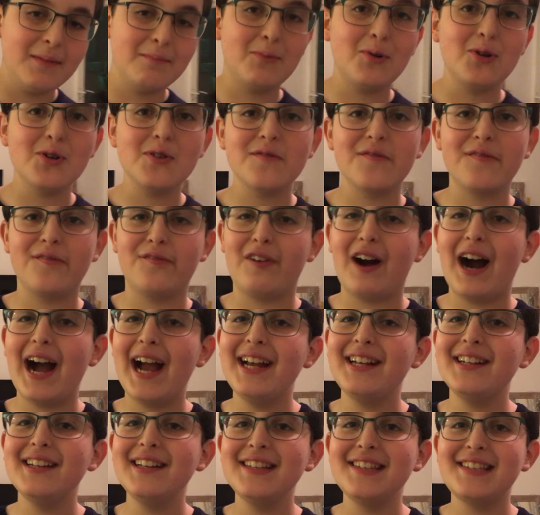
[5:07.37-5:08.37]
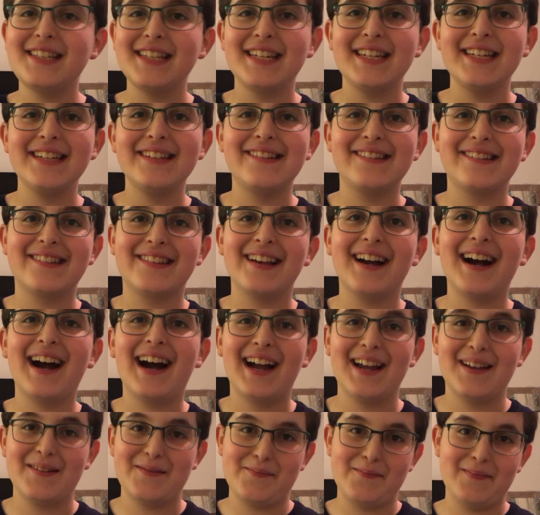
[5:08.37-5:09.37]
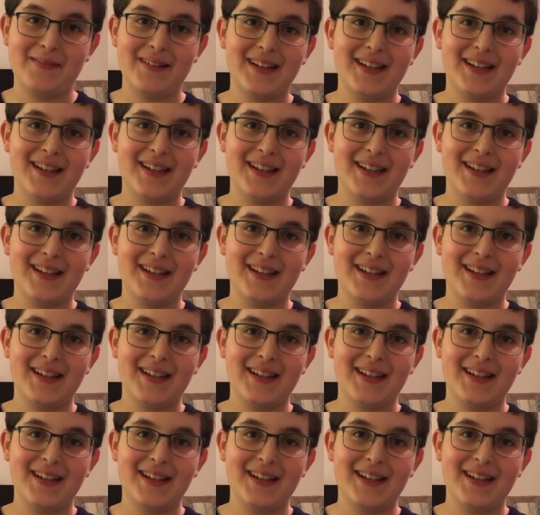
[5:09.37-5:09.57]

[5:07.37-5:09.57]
and more violent each time.